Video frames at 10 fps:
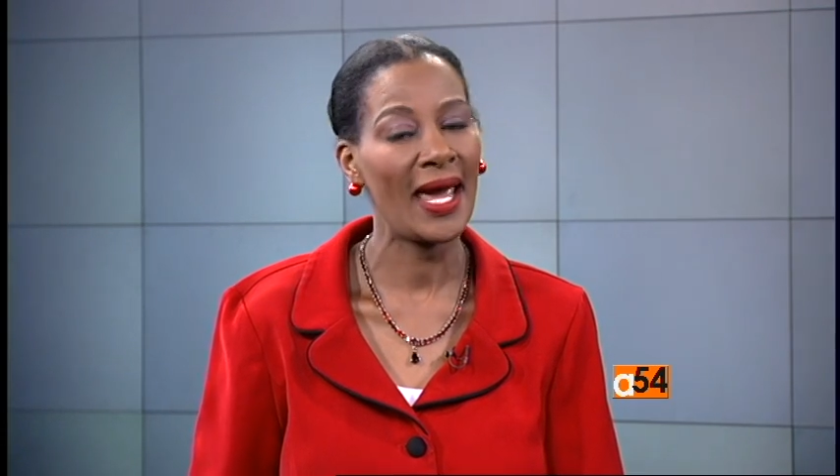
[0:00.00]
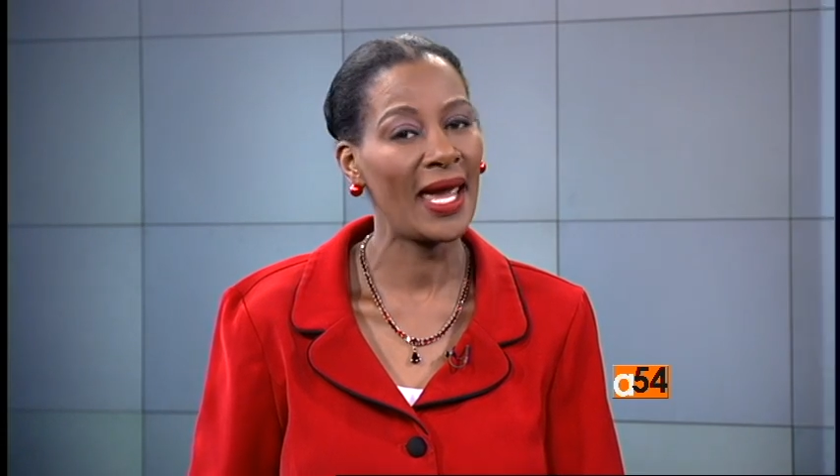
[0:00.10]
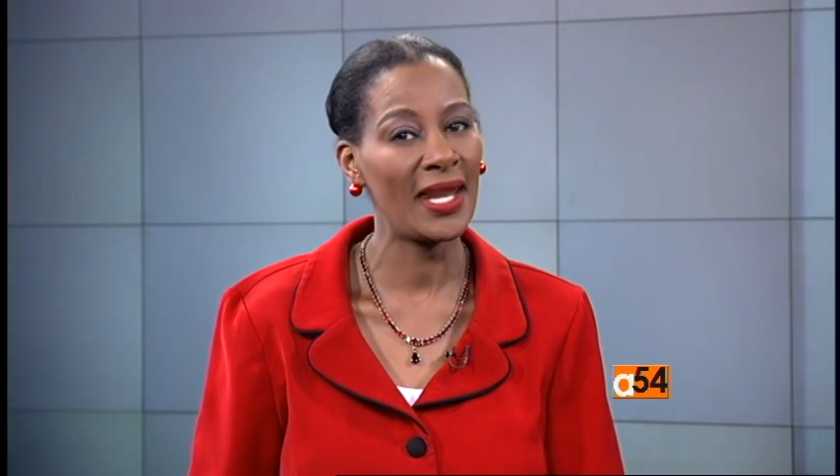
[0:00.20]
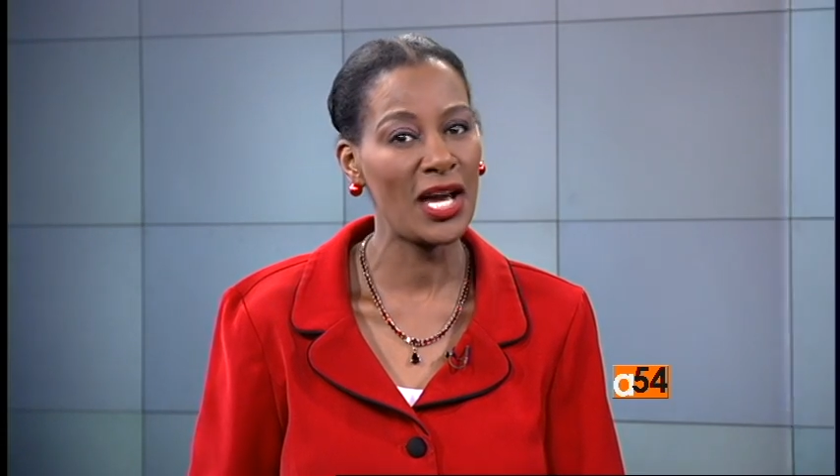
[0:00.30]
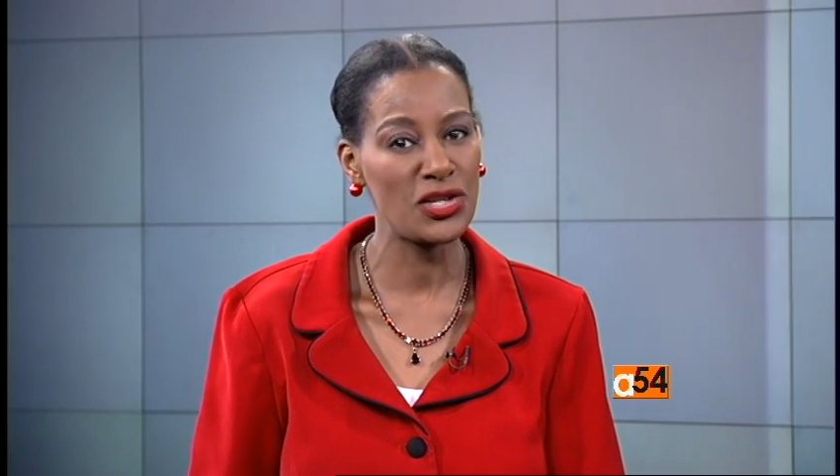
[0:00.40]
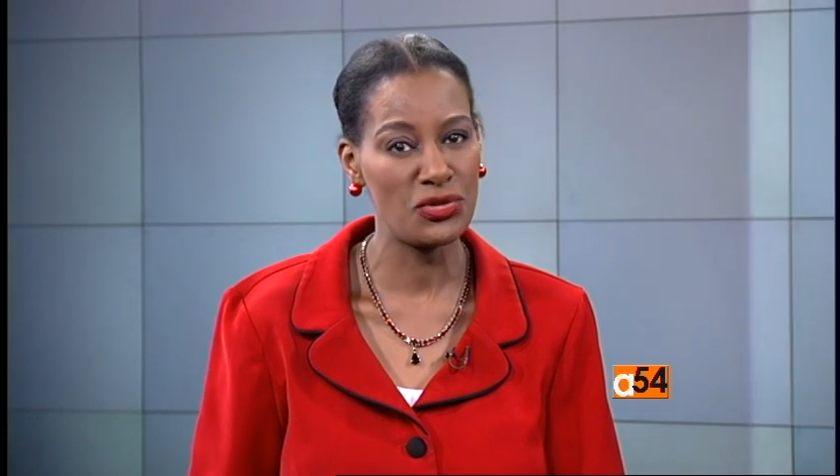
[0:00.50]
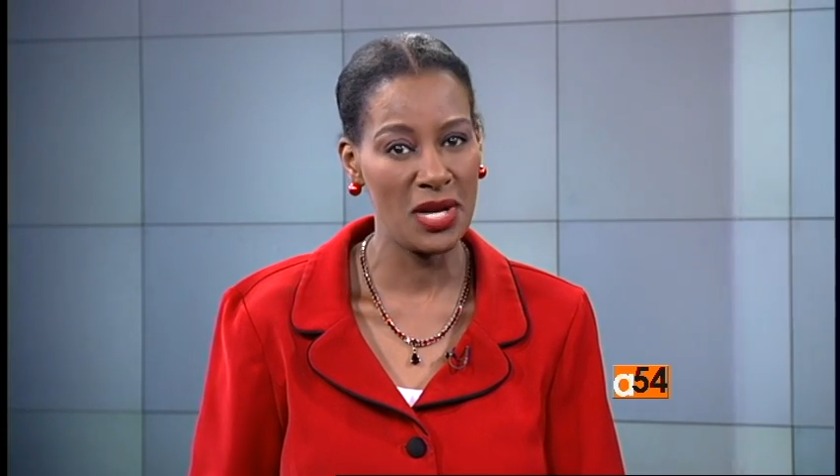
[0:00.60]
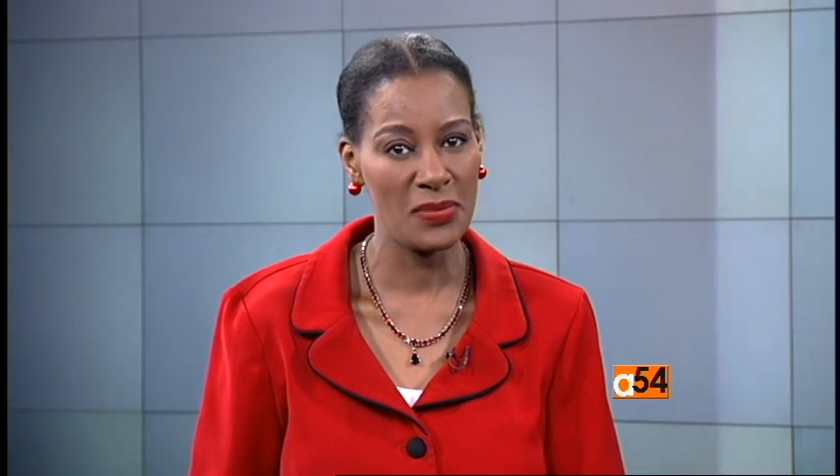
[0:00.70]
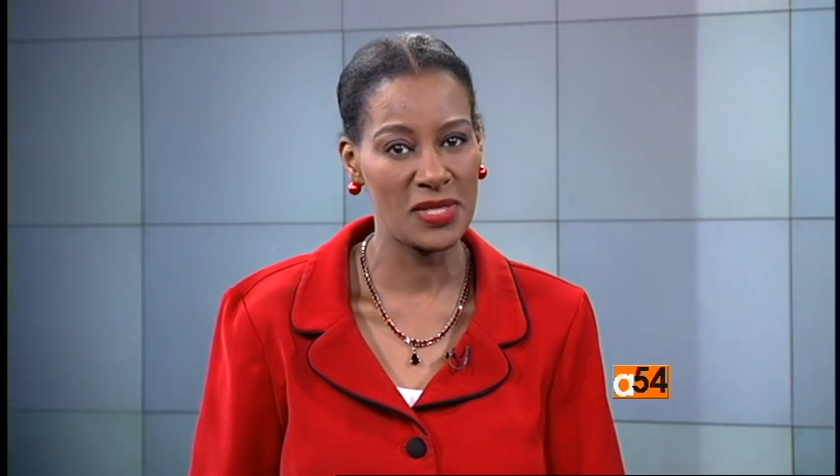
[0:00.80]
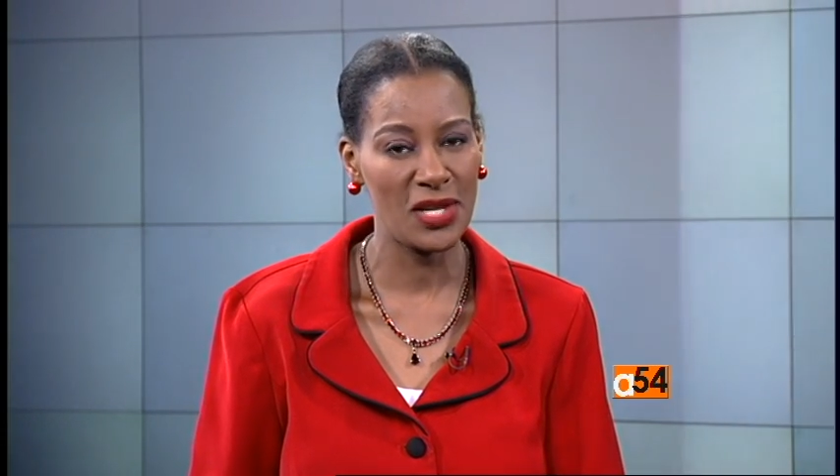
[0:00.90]
and her
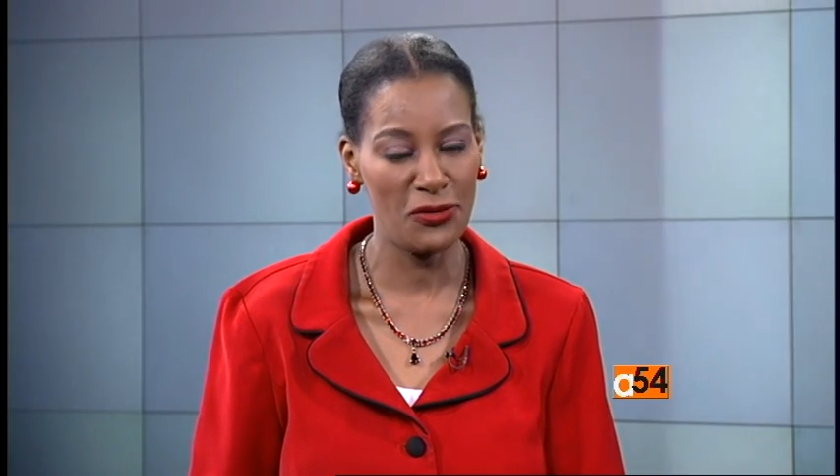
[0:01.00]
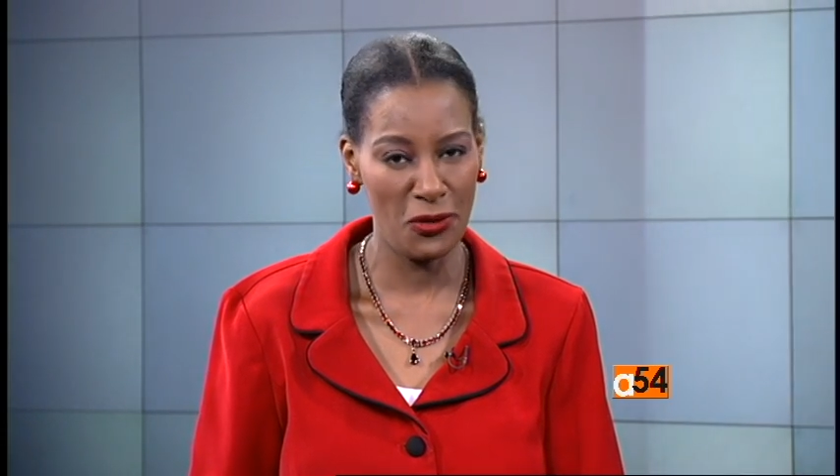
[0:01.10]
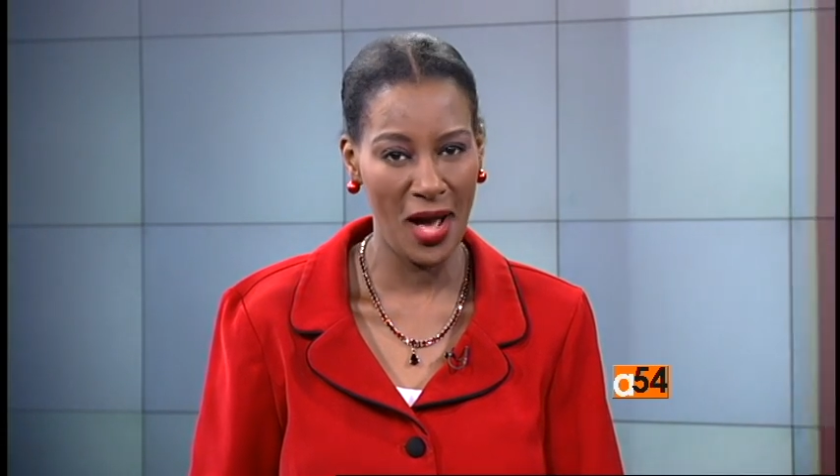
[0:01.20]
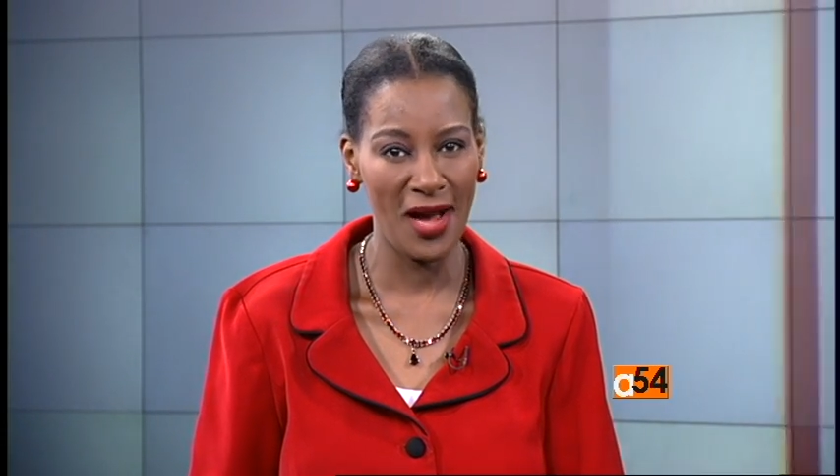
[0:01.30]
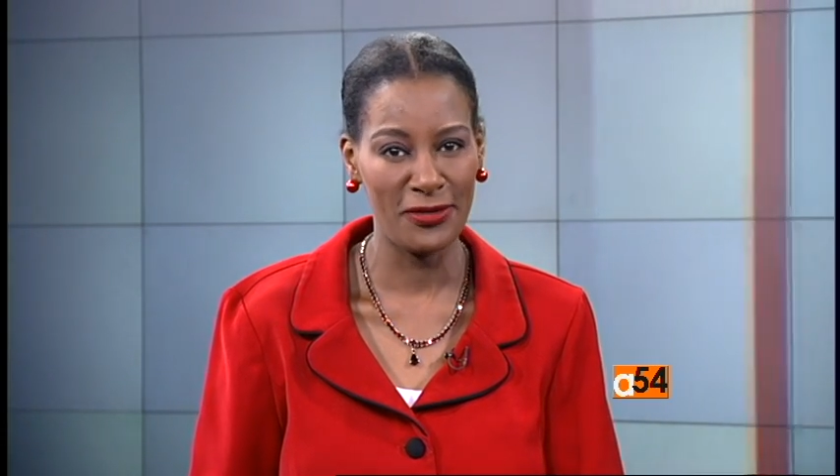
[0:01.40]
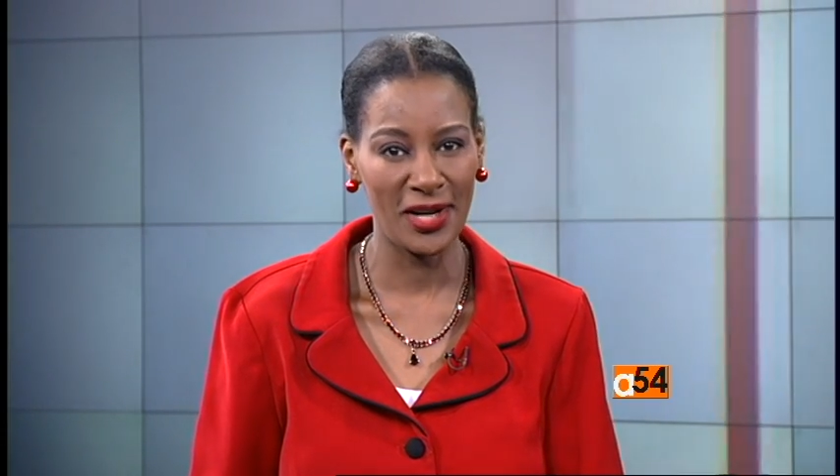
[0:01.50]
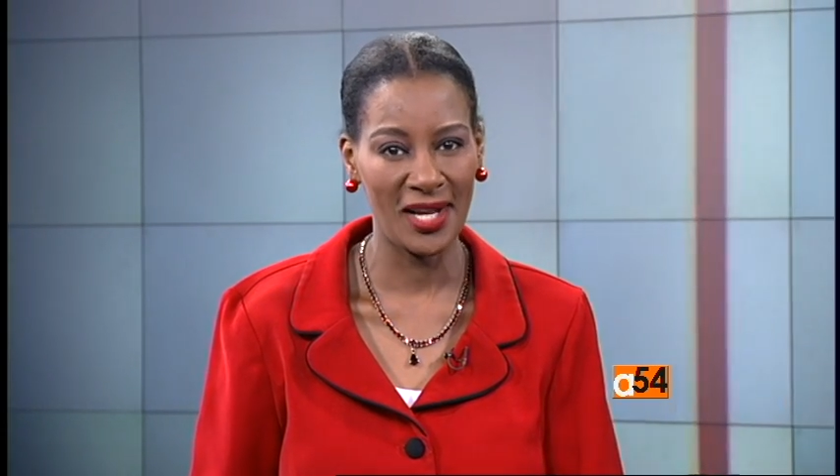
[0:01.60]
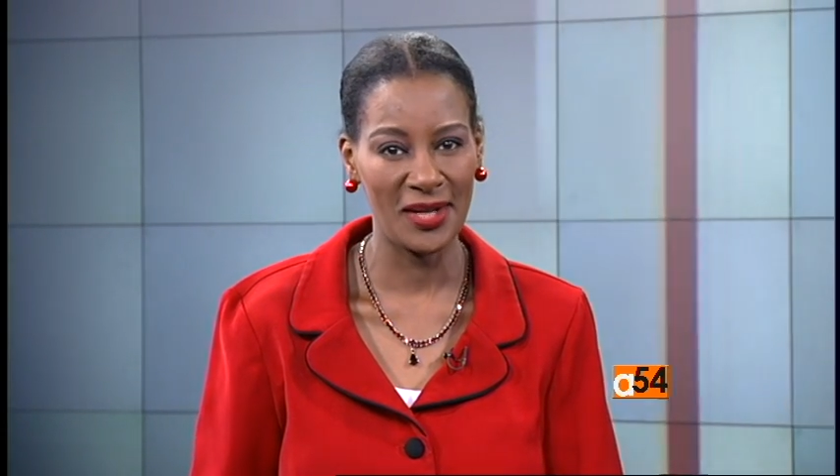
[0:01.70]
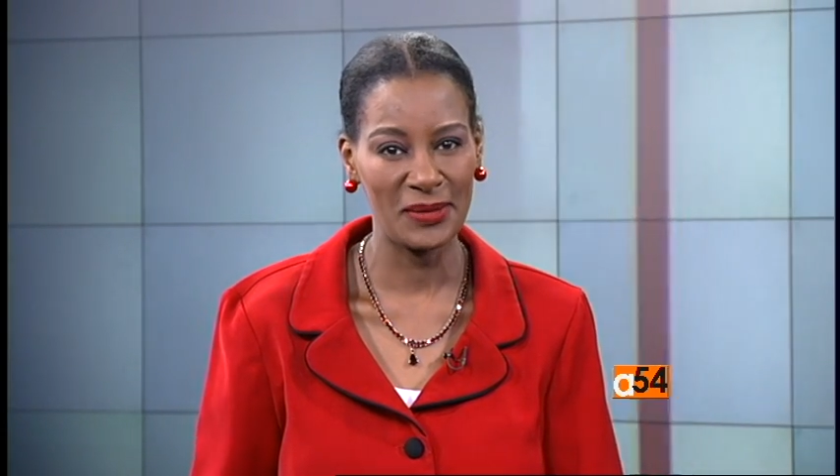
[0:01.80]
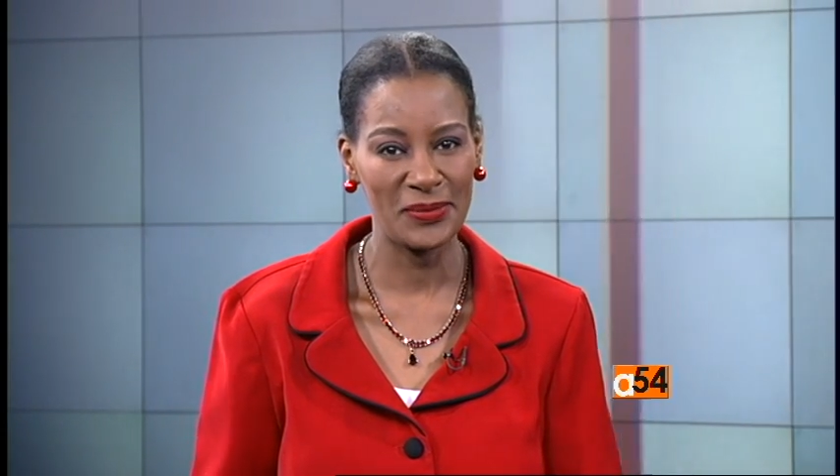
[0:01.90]
dreams for
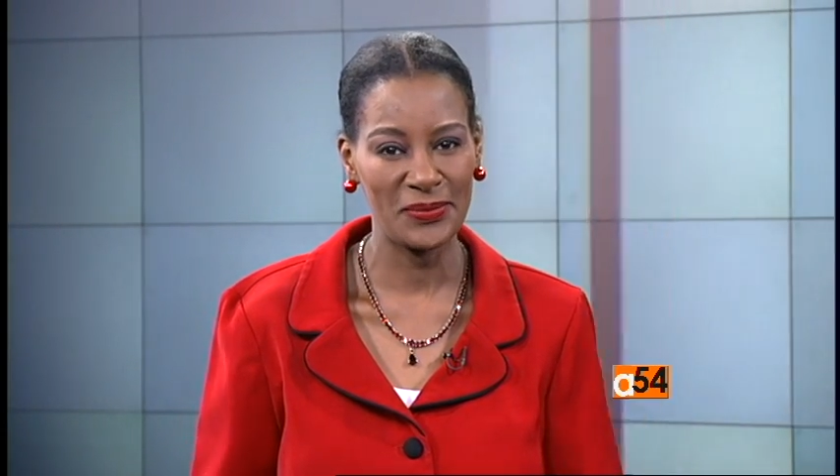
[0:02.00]
Africa.